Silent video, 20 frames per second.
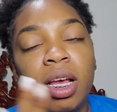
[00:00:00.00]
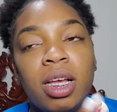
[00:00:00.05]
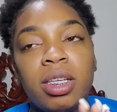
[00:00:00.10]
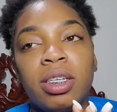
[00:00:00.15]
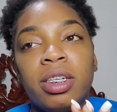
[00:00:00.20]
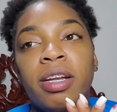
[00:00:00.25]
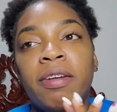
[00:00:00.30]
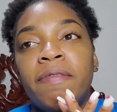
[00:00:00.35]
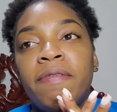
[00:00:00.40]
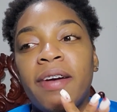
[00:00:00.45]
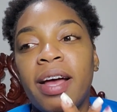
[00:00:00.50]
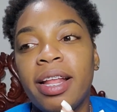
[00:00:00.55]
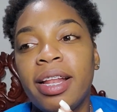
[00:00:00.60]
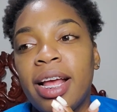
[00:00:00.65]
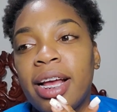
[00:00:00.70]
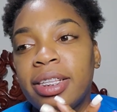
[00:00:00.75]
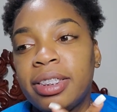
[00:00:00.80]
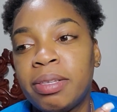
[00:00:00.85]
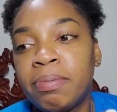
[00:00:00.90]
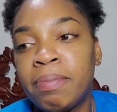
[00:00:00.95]
So the fact
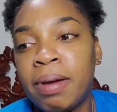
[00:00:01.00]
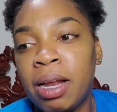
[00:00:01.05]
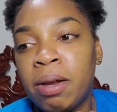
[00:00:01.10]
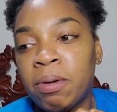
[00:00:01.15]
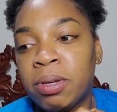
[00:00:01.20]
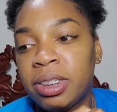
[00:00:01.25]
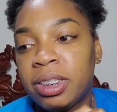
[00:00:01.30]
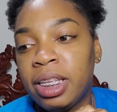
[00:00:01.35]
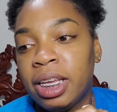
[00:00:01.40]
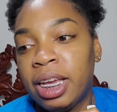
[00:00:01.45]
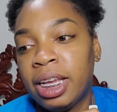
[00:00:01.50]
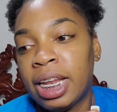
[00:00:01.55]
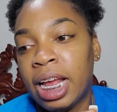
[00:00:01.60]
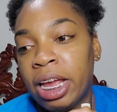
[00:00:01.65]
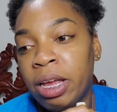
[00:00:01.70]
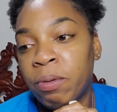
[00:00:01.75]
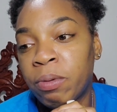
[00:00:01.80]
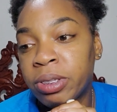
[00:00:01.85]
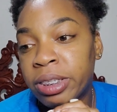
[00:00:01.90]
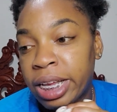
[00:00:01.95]
that the man was thinking that
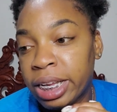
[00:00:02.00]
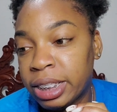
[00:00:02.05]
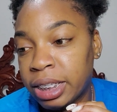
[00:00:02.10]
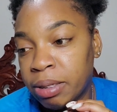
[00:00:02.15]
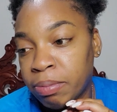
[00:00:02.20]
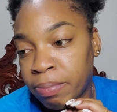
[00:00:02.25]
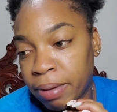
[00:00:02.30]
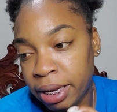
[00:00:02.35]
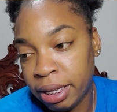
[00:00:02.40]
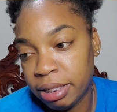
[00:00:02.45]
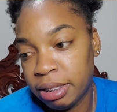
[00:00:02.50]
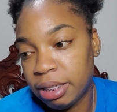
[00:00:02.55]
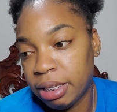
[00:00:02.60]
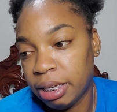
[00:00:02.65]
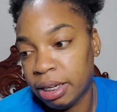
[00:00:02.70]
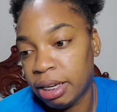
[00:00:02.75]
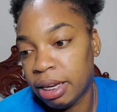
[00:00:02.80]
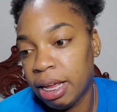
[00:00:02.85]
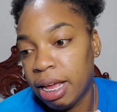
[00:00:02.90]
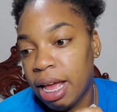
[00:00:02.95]
he was getting
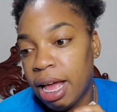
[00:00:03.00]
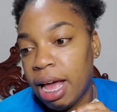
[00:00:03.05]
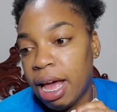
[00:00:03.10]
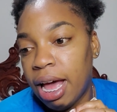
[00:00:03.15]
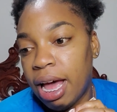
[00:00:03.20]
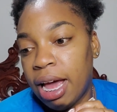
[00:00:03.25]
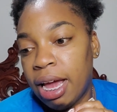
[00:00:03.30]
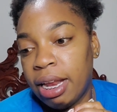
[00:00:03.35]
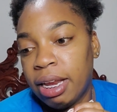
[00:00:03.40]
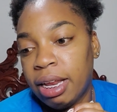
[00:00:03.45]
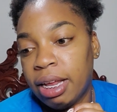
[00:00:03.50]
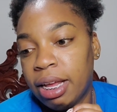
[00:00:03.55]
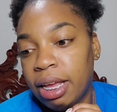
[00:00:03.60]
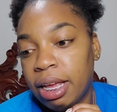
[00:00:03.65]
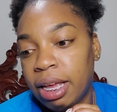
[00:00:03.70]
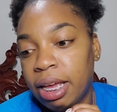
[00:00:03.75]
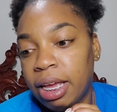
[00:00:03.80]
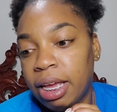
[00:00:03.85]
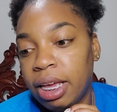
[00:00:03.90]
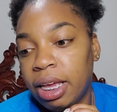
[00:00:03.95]
medicine, and
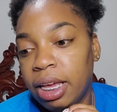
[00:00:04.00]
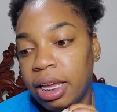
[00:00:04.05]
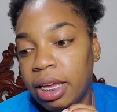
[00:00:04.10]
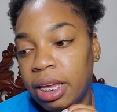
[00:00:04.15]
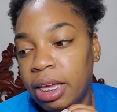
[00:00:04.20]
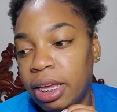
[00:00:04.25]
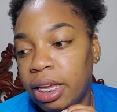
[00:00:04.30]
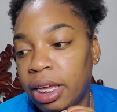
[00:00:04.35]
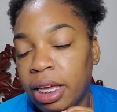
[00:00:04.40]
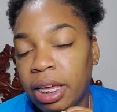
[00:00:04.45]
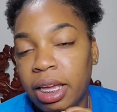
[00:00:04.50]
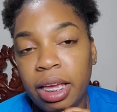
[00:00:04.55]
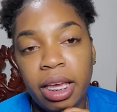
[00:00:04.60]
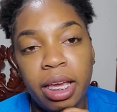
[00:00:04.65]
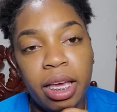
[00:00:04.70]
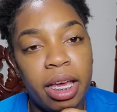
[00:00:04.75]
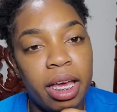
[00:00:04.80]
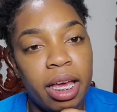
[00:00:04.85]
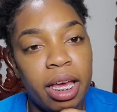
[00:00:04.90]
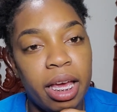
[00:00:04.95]

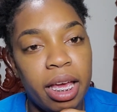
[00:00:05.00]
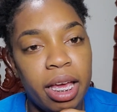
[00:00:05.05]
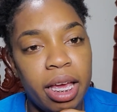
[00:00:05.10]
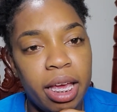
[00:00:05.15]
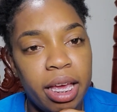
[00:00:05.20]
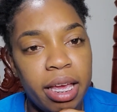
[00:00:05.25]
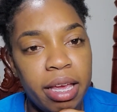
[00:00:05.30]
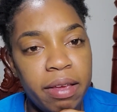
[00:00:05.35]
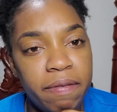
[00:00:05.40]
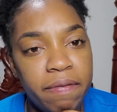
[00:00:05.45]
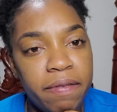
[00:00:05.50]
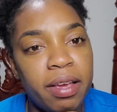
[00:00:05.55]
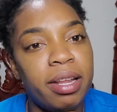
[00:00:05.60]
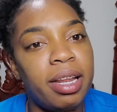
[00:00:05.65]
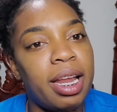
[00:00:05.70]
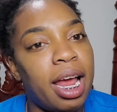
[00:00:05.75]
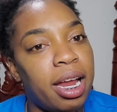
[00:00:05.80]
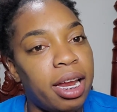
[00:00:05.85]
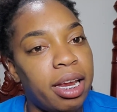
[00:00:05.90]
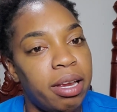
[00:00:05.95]
he he felt
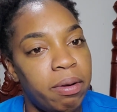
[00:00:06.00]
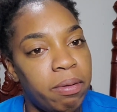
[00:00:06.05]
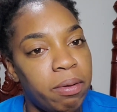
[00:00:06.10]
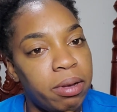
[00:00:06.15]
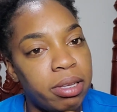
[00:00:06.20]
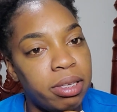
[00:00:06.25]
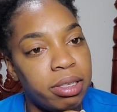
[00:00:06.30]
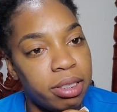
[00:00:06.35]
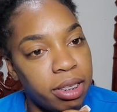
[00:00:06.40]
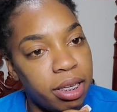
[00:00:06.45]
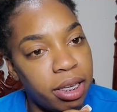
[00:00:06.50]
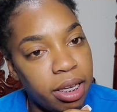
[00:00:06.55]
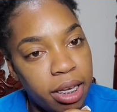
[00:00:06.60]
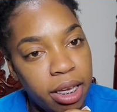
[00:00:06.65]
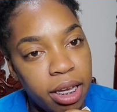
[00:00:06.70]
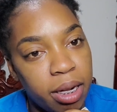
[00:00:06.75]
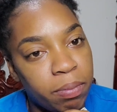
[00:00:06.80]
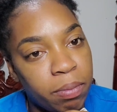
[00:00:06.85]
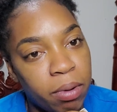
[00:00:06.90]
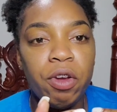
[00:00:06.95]
that he was
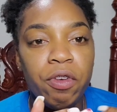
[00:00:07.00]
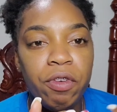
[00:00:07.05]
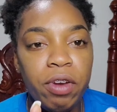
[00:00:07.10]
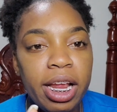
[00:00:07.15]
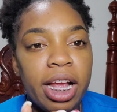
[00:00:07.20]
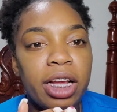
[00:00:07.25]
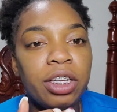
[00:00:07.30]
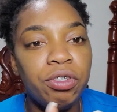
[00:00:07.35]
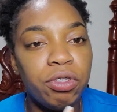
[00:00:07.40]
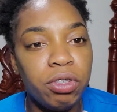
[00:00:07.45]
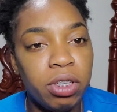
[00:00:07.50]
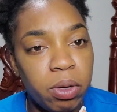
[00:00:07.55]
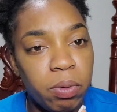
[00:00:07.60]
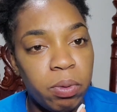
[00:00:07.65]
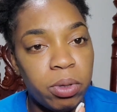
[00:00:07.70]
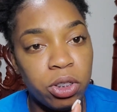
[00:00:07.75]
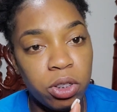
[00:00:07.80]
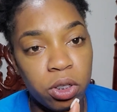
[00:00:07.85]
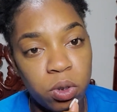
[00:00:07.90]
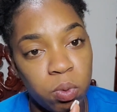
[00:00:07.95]
ill, but really and truly it
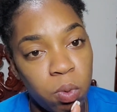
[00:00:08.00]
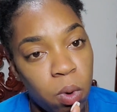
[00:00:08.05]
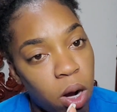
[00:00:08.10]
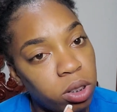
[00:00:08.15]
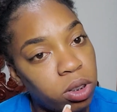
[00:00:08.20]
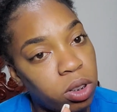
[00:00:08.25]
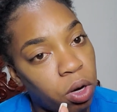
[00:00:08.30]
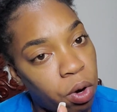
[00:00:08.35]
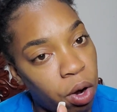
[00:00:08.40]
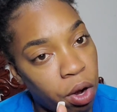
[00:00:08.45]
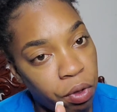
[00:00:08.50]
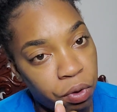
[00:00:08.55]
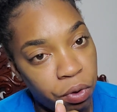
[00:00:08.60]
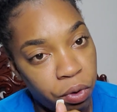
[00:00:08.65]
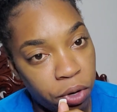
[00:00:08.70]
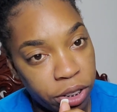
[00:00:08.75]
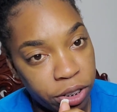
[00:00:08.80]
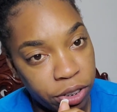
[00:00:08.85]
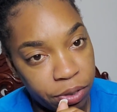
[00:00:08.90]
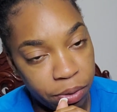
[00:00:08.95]
was just water going through
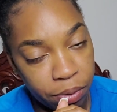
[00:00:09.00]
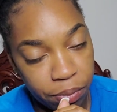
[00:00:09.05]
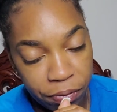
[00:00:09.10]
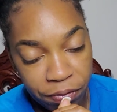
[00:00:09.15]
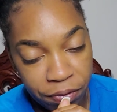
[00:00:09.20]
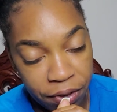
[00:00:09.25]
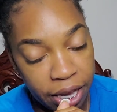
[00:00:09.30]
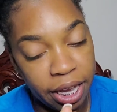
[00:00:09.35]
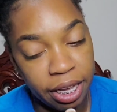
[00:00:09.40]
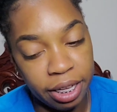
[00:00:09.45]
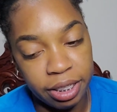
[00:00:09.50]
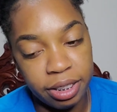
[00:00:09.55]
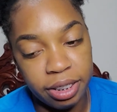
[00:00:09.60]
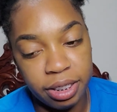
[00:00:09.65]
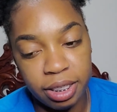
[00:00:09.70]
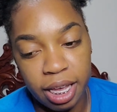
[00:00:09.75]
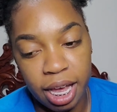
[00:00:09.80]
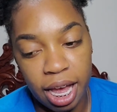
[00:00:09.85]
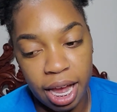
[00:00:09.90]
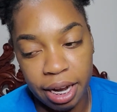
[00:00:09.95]
his
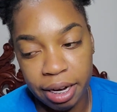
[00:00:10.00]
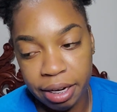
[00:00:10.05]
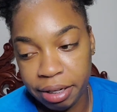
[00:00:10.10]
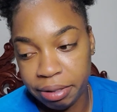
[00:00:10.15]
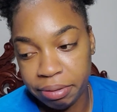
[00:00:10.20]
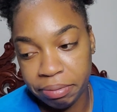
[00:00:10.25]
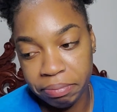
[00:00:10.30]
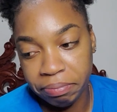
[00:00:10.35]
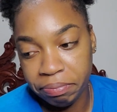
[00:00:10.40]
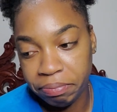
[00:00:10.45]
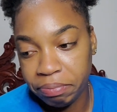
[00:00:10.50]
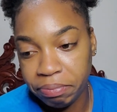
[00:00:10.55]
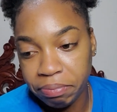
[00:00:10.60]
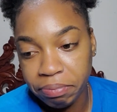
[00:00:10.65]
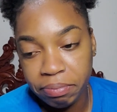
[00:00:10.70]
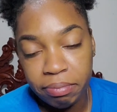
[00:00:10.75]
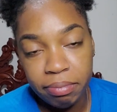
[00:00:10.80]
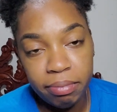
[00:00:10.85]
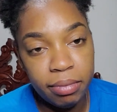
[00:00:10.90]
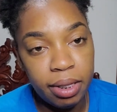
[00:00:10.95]
veins. And
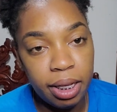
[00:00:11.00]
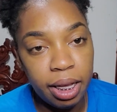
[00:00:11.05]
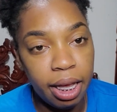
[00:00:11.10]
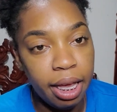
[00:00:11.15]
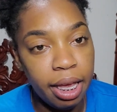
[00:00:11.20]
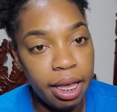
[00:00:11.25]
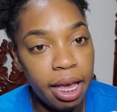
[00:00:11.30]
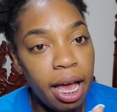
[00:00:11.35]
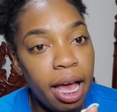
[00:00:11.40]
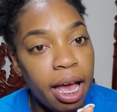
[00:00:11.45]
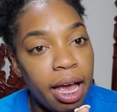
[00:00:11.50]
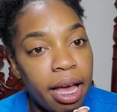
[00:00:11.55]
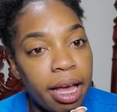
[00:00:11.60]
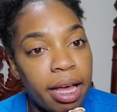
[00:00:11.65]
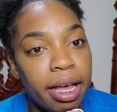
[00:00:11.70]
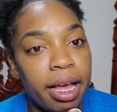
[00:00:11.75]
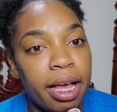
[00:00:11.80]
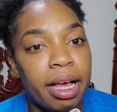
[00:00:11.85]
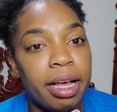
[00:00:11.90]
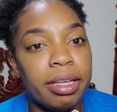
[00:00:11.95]
yeah,
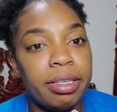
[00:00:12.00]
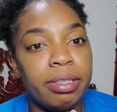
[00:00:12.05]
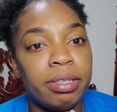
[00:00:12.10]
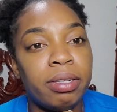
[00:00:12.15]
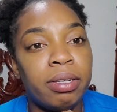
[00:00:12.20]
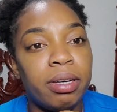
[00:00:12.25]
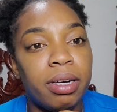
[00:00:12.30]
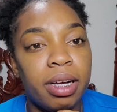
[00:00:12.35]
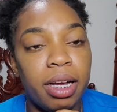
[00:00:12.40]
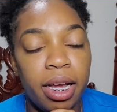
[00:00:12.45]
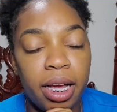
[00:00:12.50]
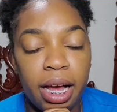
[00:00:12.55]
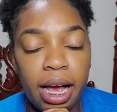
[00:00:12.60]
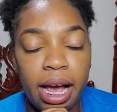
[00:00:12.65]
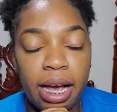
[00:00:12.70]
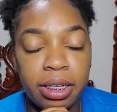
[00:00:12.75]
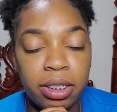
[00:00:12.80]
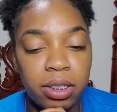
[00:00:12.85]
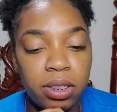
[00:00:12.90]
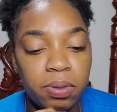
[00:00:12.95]
so
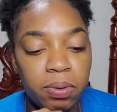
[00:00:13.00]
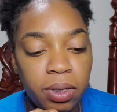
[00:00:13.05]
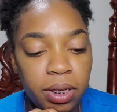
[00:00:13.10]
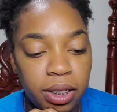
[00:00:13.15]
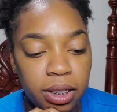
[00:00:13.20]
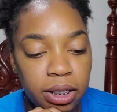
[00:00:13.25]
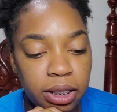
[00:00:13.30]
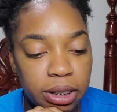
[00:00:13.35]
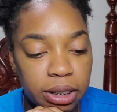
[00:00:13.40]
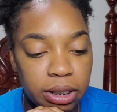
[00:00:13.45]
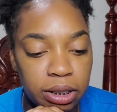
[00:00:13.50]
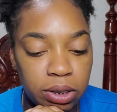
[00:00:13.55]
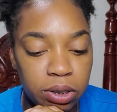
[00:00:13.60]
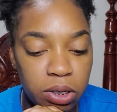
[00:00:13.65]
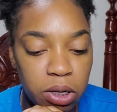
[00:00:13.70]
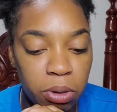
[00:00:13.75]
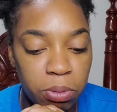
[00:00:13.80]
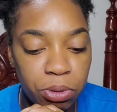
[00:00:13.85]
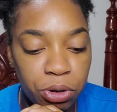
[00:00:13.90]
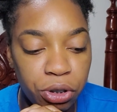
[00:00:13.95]
I just want to
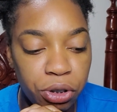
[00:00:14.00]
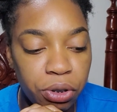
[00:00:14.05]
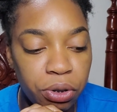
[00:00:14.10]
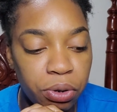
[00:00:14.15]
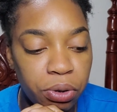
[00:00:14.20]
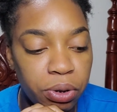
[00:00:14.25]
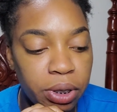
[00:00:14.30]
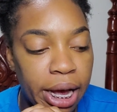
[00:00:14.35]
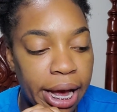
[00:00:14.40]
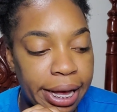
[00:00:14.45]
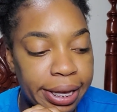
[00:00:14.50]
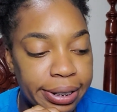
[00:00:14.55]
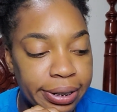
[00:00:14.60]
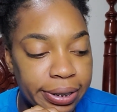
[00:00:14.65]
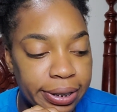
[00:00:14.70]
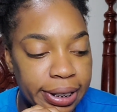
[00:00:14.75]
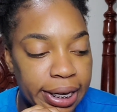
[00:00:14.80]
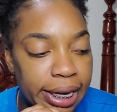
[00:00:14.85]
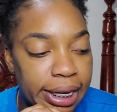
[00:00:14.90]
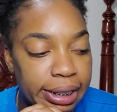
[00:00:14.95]
come to you guys
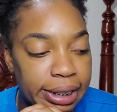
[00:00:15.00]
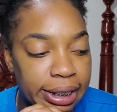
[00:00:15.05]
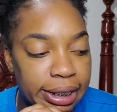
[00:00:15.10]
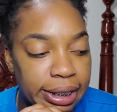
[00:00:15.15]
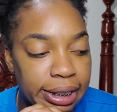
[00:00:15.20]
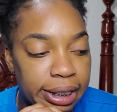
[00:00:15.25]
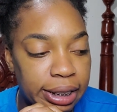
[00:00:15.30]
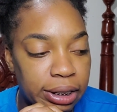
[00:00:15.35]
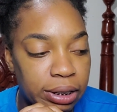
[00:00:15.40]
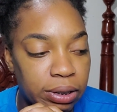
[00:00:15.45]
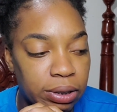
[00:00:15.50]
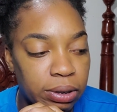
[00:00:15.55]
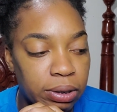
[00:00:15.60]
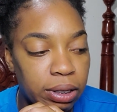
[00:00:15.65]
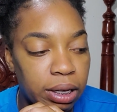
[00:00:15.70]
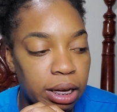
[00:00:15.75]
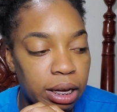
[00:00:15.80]
tonight and tell you